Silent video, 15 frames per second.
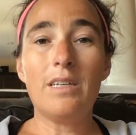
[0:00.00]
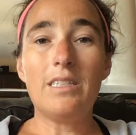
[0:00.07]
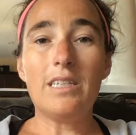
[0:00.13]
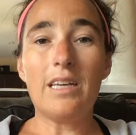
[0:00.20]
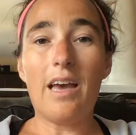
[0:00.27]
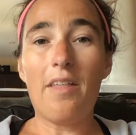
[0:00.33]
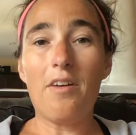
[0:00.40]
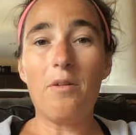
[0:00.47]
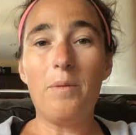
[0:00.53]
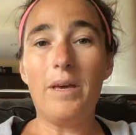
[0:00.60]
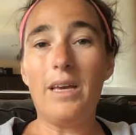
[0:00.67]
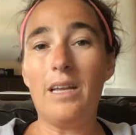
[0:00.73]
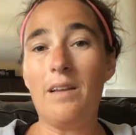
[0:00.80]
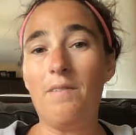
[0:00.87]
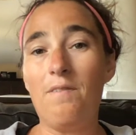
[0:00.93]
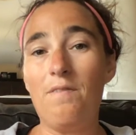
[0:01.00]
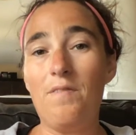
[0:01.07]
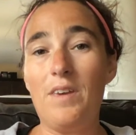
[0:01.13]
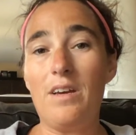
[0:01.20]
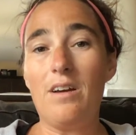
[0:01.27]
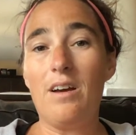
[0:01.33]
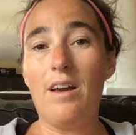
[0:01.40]
Together, we can
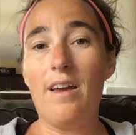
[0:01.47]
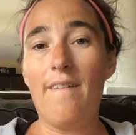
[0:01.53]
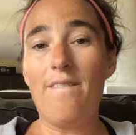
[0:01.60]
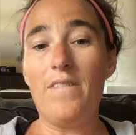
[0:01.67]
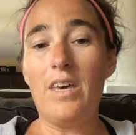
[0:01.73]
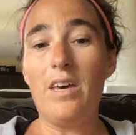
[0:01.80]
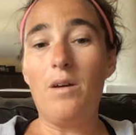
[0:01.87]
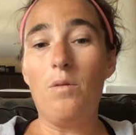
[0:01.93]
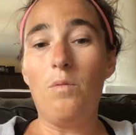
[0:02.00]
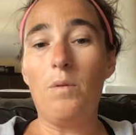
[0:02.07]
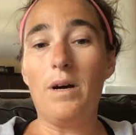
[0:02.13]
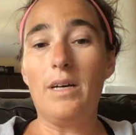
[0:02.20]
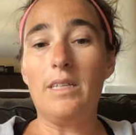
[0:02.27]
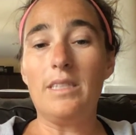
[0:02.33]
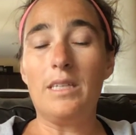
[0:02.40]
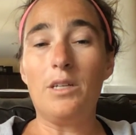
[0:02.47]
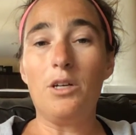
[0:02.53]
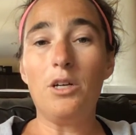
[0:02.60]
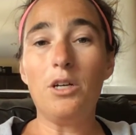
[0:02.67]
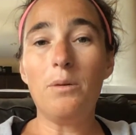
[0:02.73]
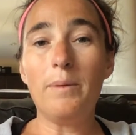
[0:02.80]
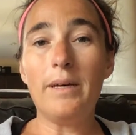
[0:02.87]
infer if it was an
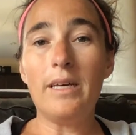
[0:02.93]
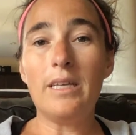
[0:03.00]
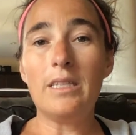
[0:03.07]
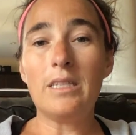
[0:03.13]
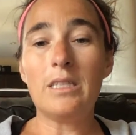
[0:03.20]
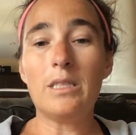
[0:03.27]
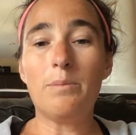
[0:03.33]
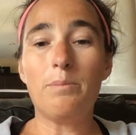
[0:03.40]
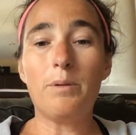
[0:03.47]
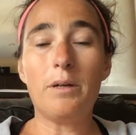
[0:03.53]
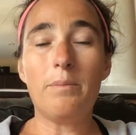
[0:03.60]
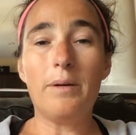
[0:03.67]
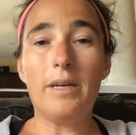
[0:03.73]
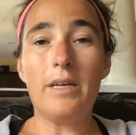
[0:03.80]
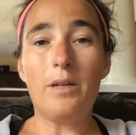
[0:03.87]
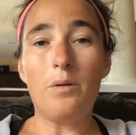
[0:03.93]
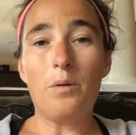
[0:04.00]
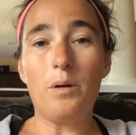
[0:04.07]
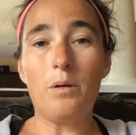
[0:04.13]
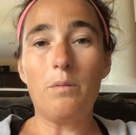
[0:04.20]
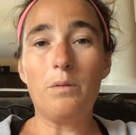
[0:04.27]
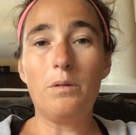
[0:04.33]
urban, suburban,
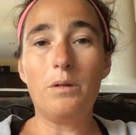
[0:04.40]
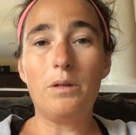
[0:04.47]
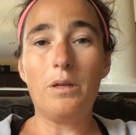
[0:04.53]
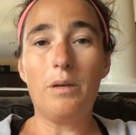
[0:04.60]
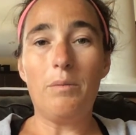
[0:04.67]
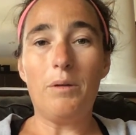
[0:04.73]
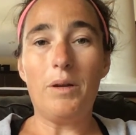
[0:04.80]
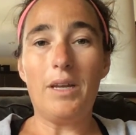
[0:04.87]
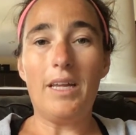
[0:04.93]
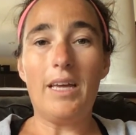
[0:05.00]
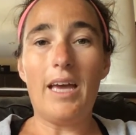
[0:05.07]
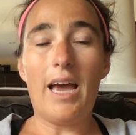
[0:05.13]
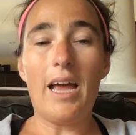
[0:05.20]
or a rural community,